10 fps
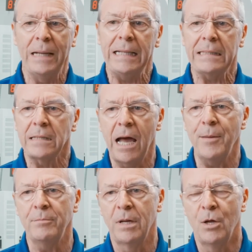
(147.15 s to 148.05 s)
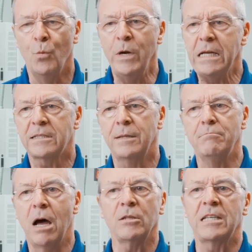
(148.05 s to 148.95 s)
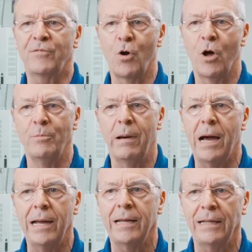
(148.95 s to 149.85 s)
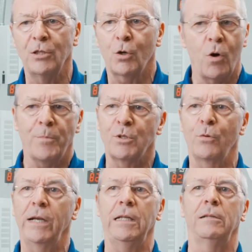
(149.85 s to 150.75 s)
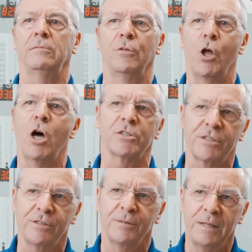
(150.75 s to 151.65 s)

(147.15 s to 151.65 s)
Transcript: by that time, weeks and months have gone by and the crop's already lost.